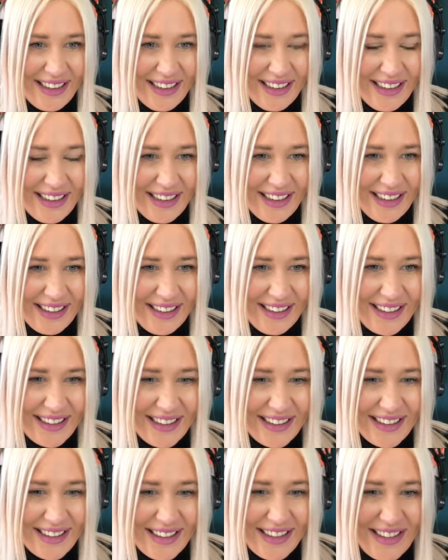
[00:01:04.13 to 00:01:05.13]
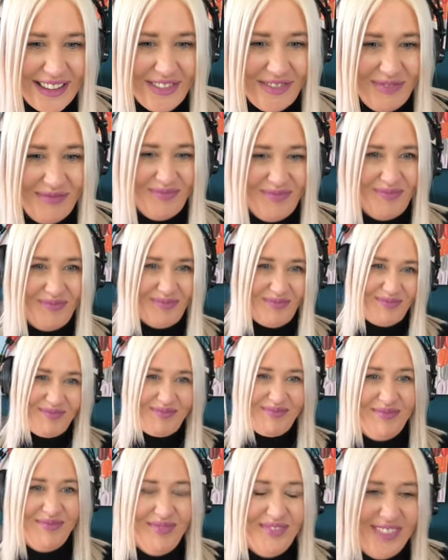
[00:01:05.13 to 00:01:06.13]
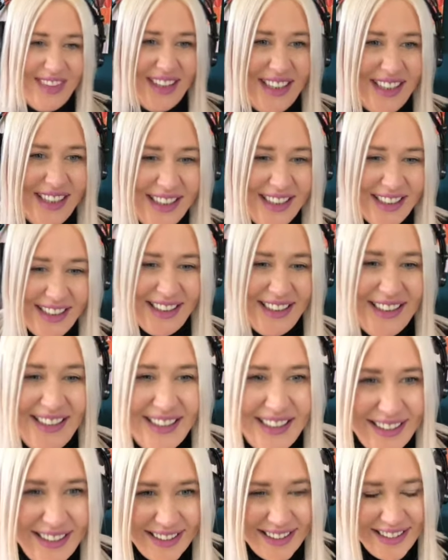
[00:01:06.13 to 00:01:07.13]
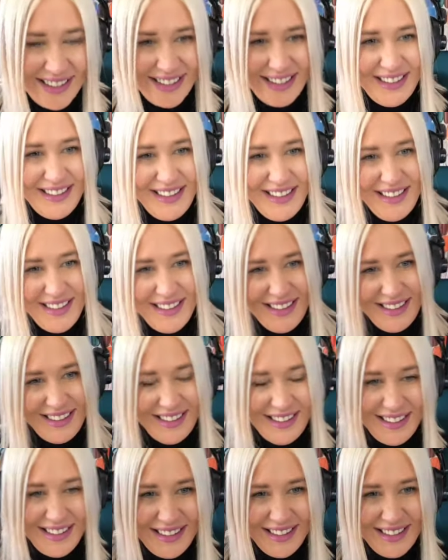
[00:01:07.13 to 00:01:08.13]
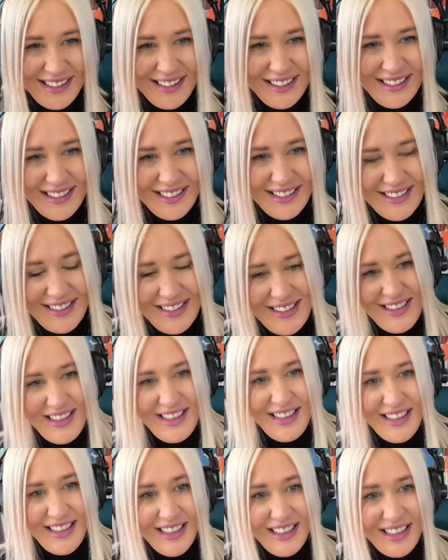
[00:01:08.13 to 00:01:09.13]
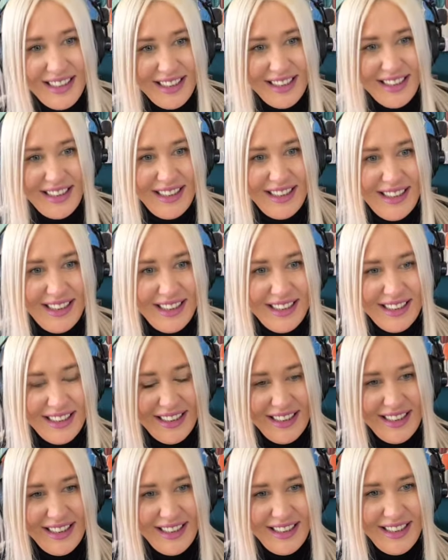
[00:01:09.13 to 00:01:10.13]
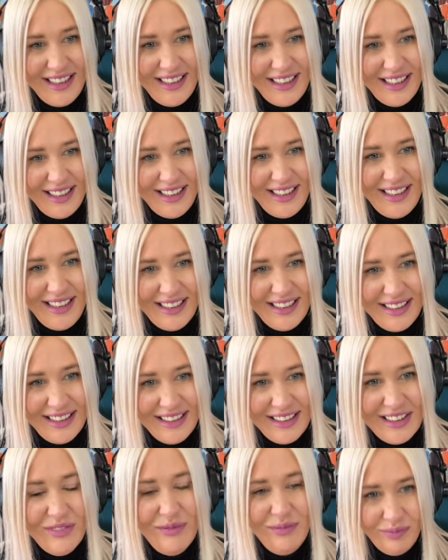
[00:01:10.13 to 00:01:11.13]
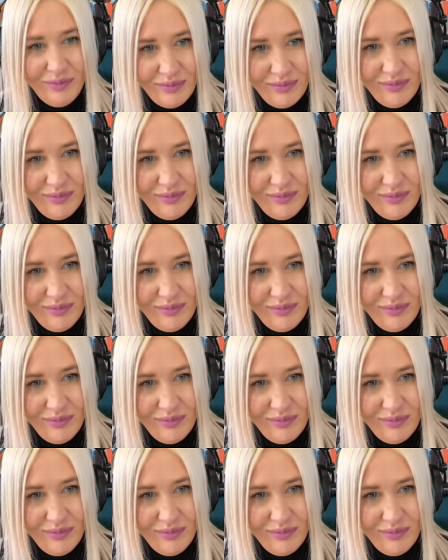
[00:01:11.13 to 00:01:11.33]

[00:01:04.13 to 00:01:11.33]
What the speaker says: The person shown says nothing.